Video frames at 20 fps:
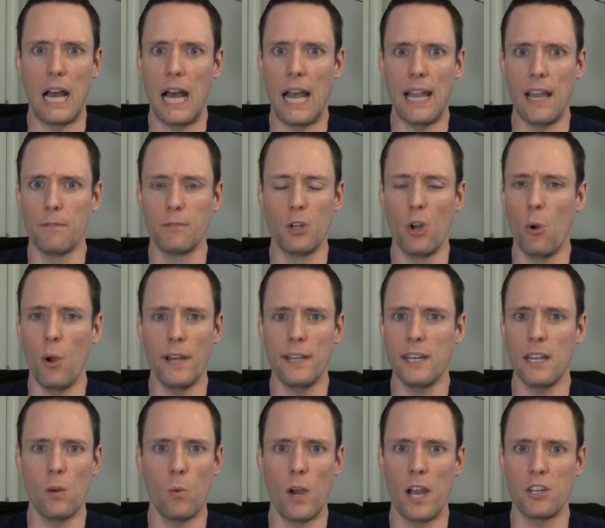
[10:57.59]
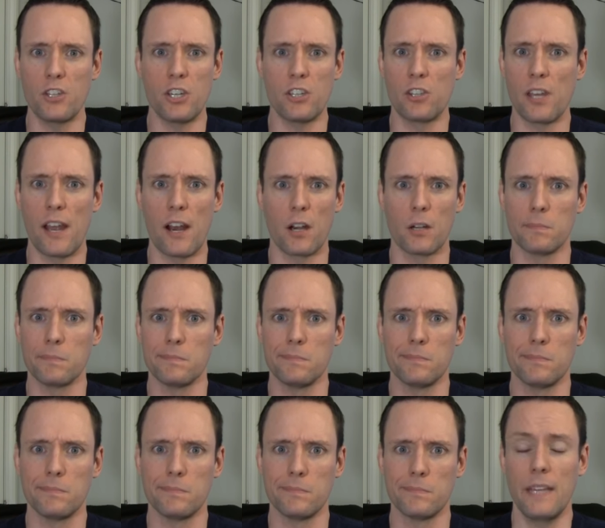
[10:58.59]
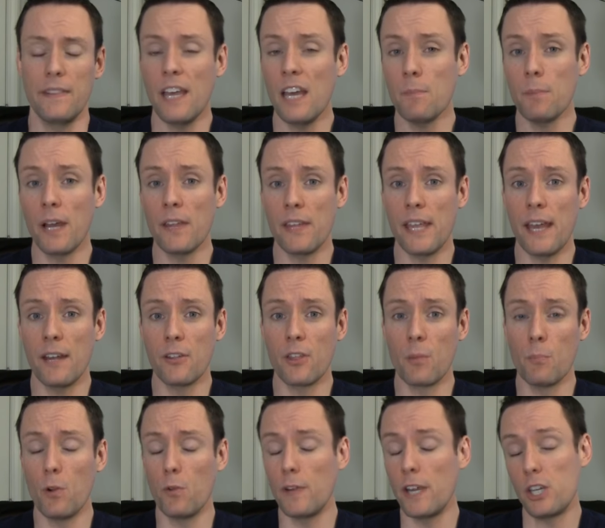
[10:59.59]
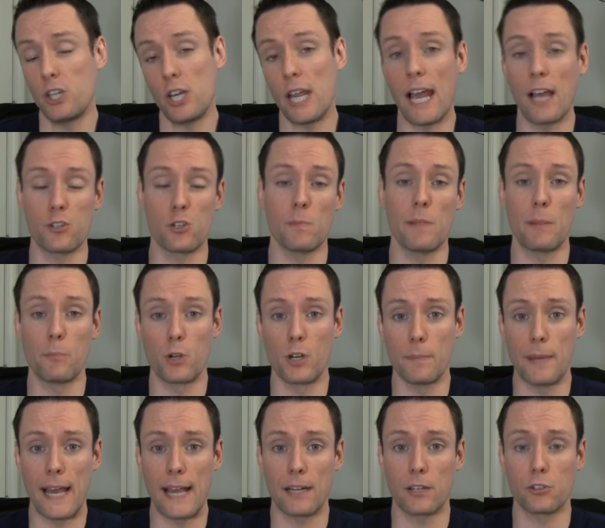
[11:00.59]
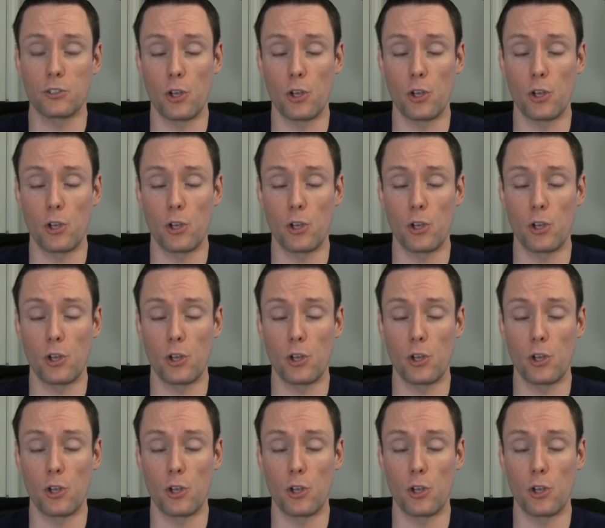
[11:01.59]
I have no idea why she's there. And then by the end of the movie, she has her memory back,